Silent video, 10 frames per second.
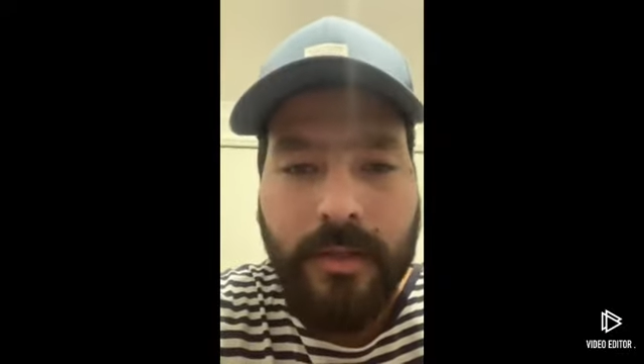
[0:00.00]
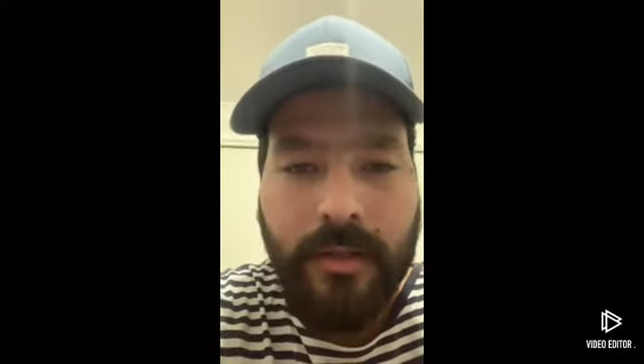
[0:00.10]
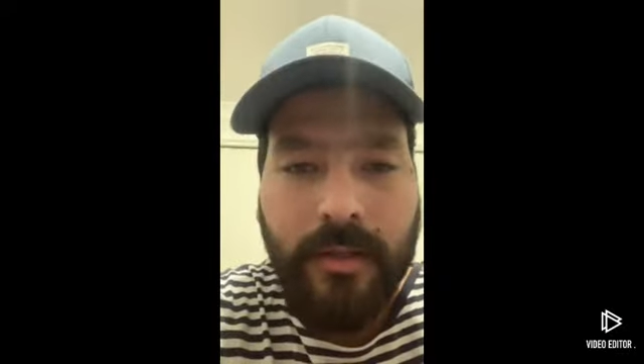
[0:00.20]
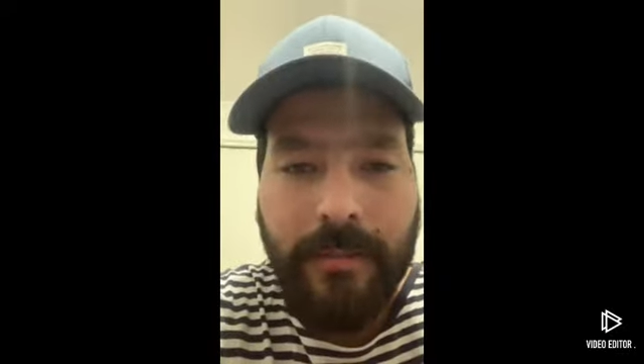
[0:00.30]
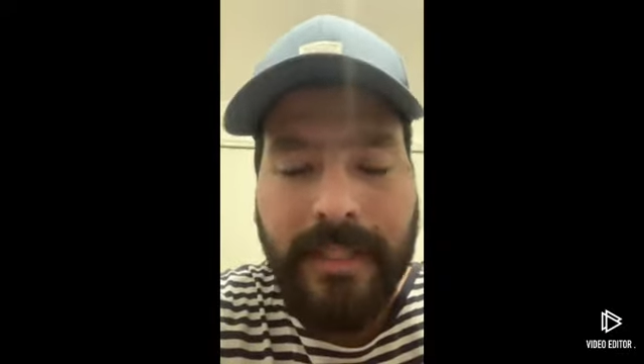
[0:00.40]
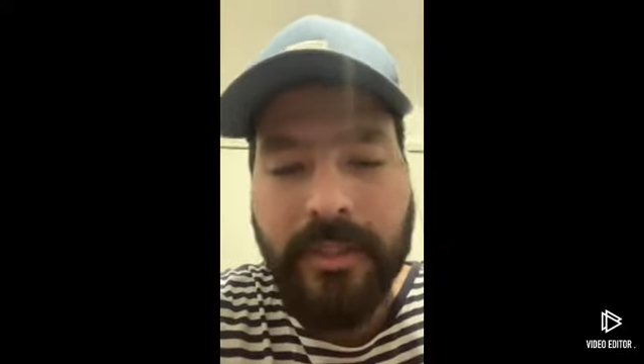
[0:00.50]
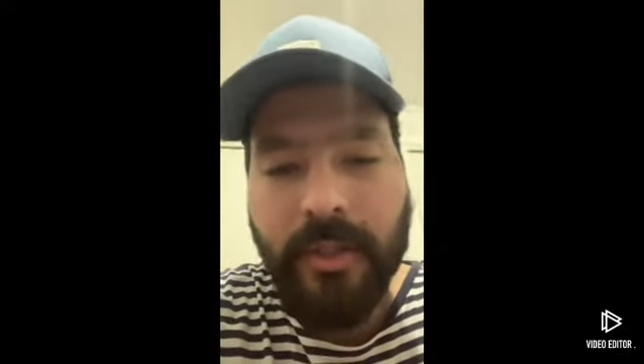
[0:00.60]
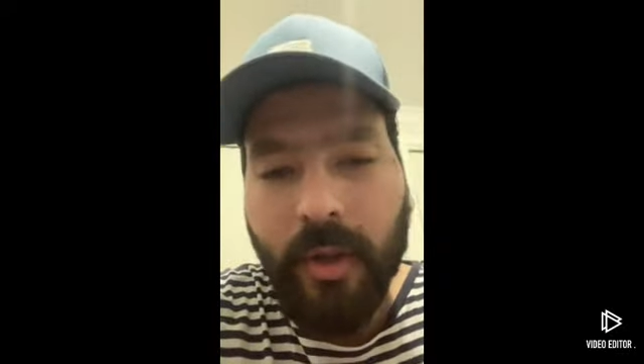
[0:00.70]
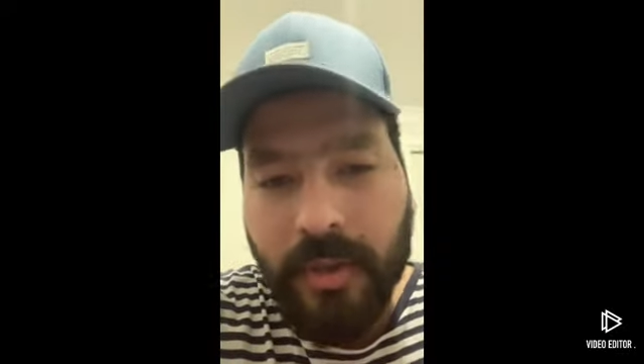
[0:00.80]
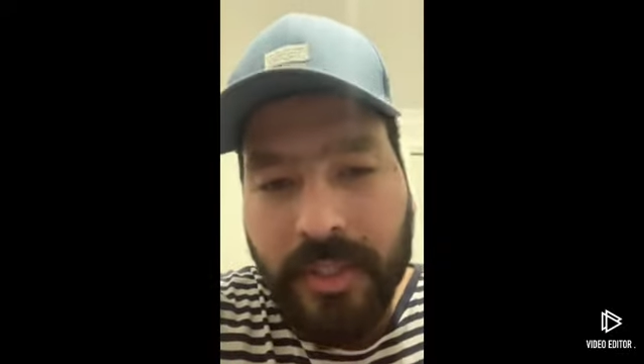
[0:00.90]

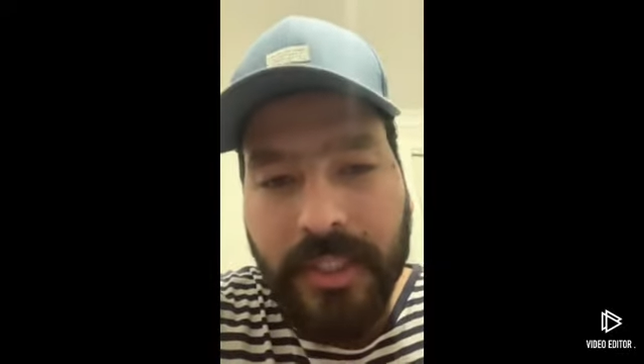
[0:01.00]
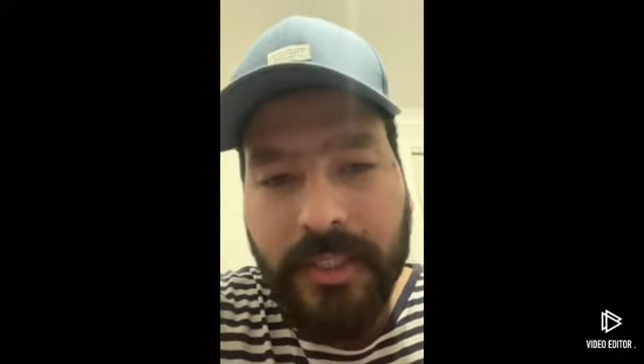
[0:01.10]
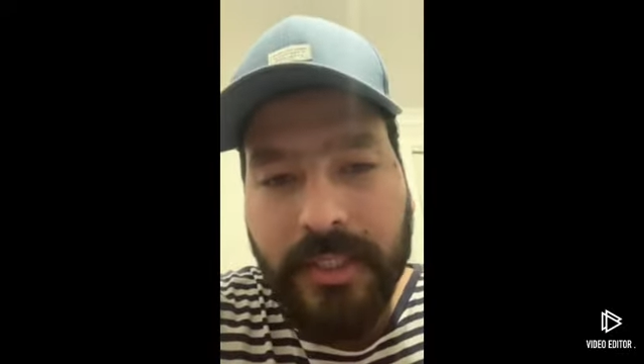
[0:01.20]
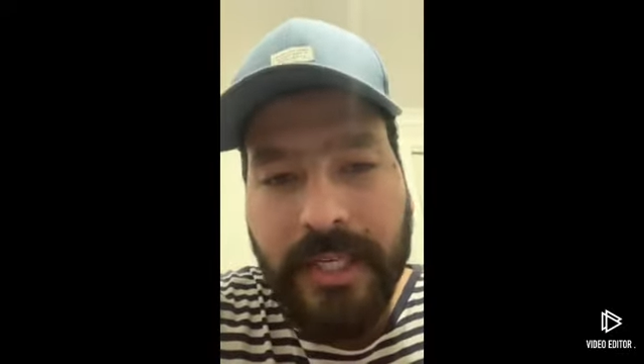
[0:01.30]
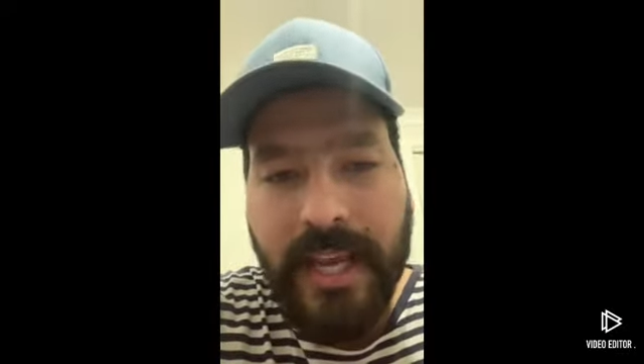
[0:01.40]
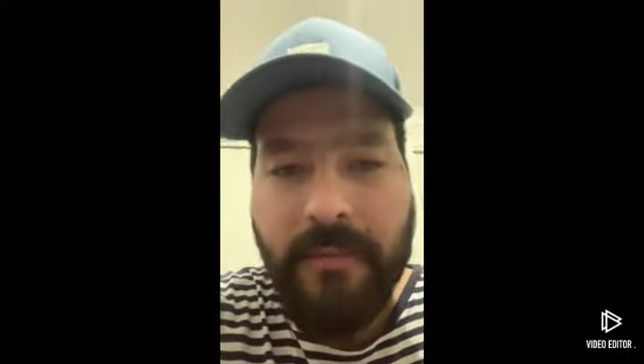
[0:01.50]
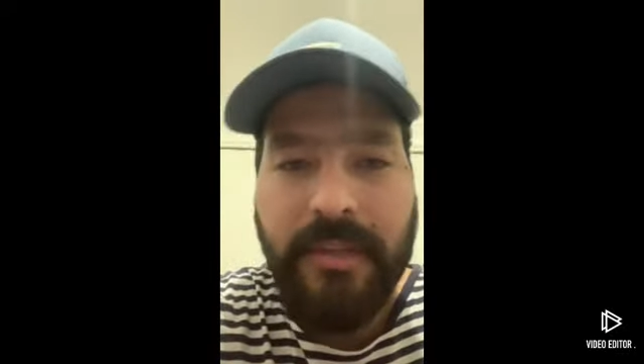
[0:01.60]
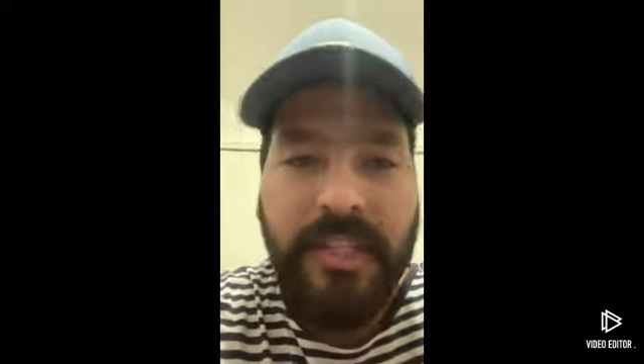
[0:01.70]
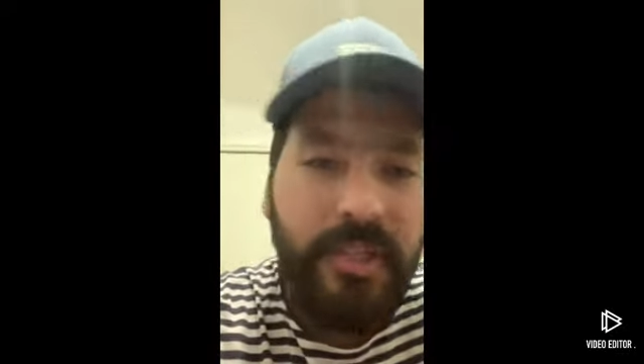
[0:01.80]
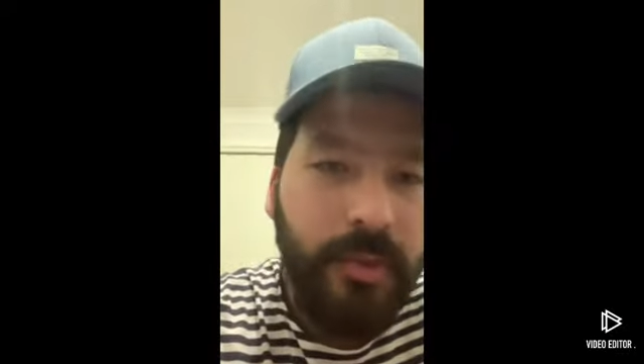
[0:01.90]
methodologies that have
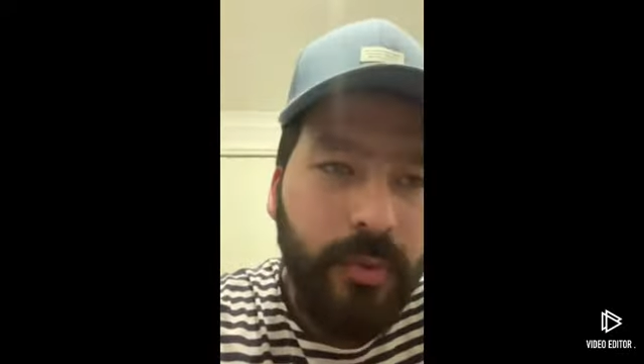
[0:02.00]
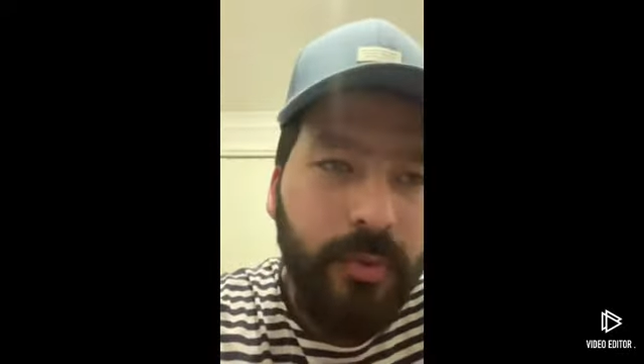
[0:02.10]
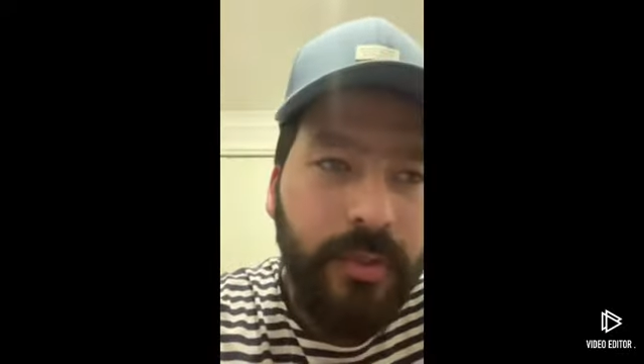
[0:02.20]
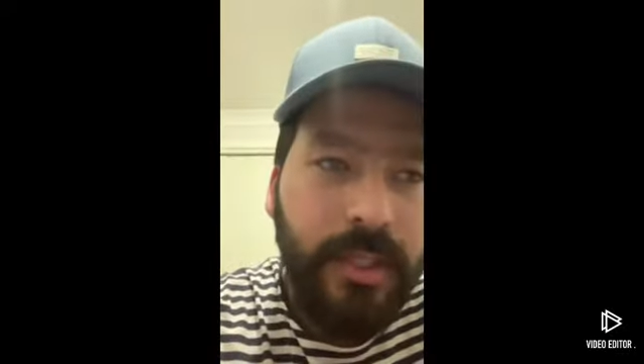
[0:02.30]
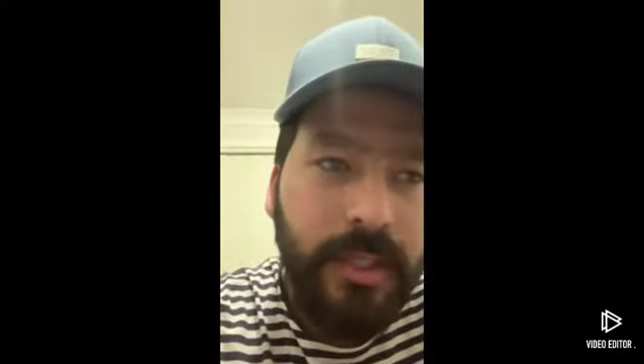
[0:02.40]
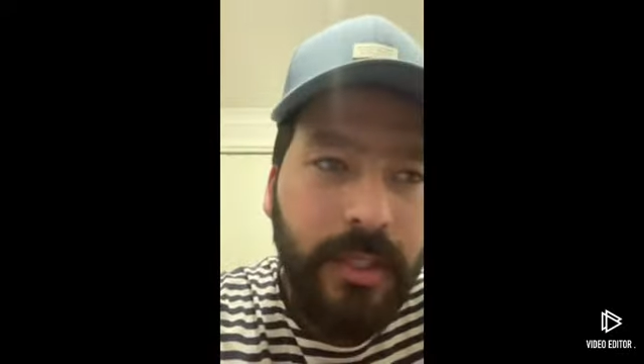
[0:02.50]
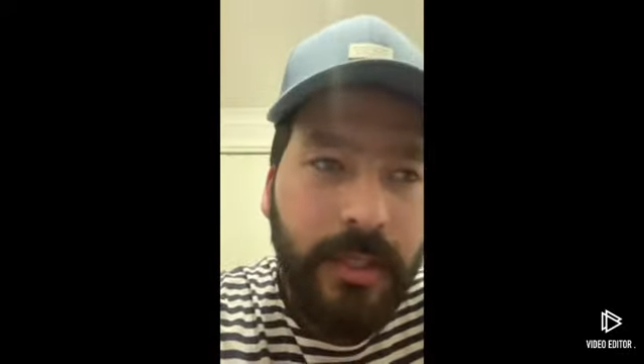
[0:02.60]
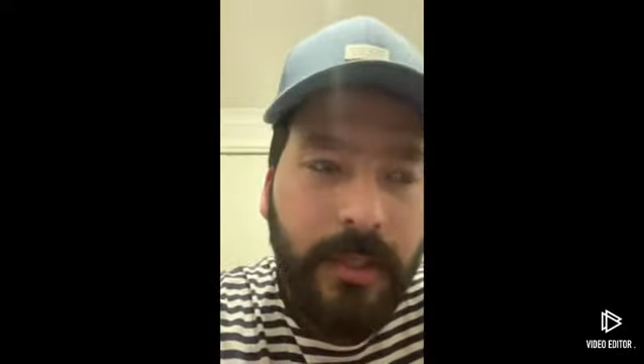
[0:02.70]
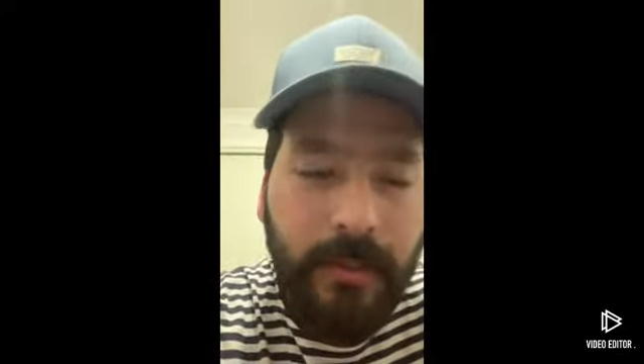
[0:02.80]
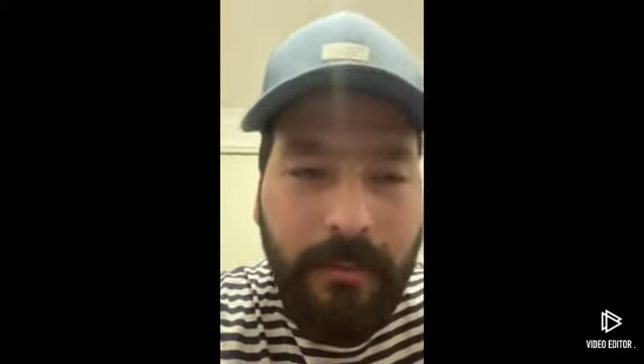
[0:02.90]
been used
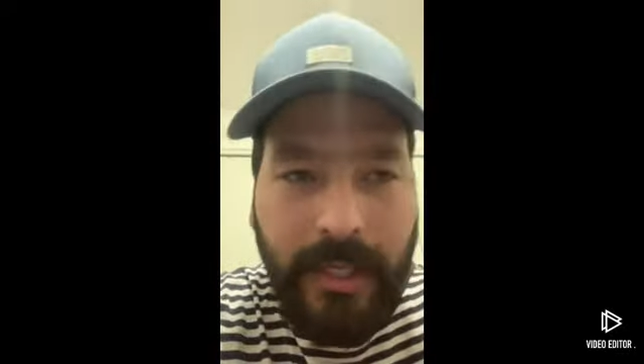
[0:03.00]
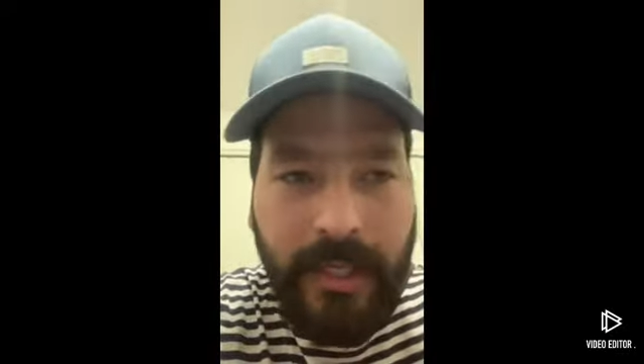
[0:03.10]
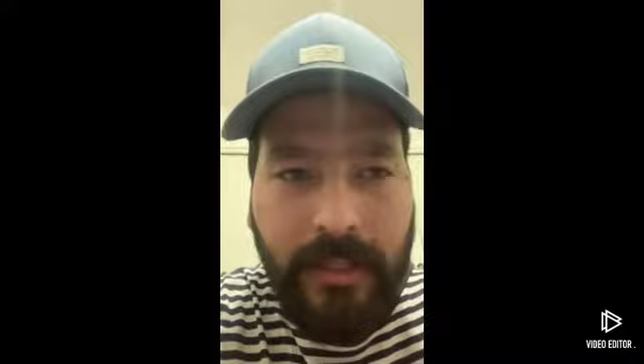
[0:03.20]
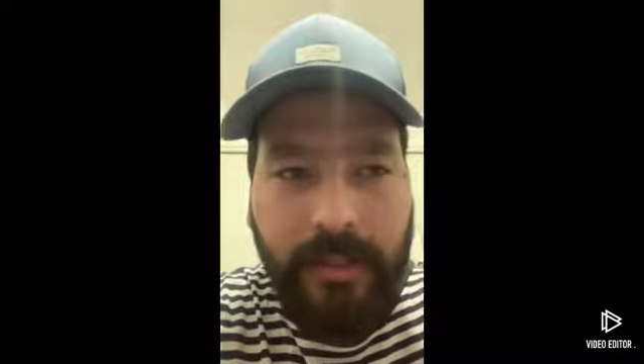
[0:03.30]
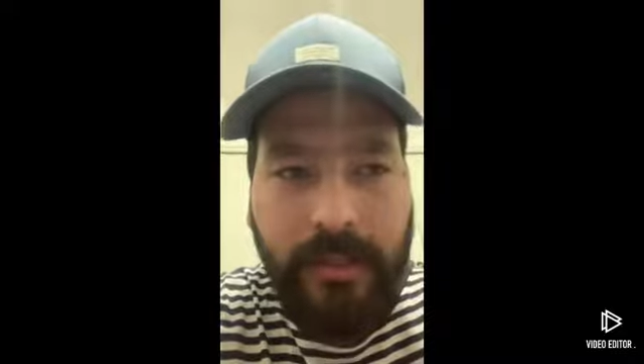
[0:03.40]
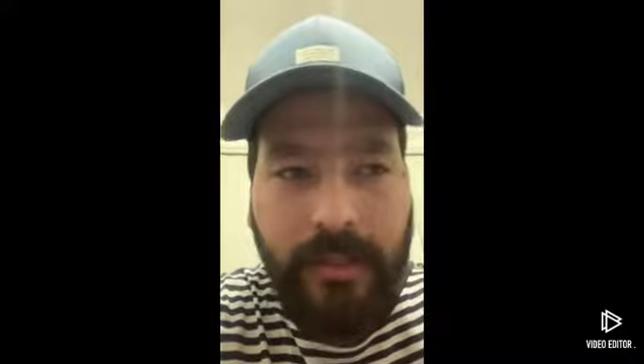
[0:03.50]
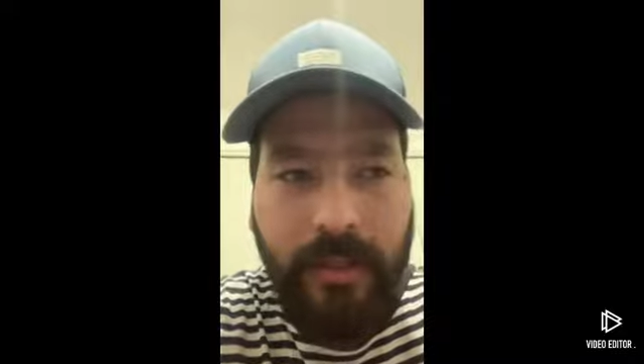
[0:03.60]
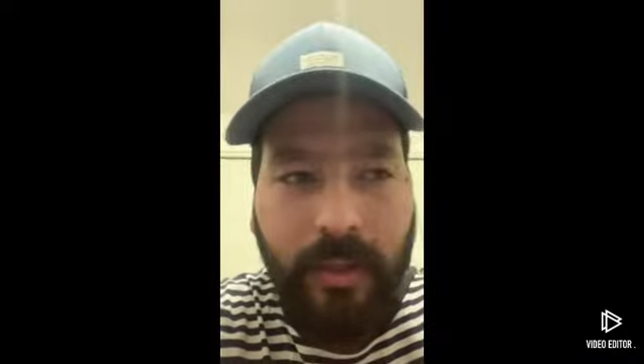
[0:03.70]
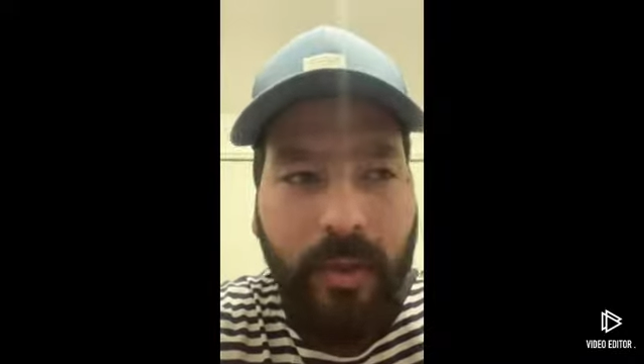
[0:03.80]
By us,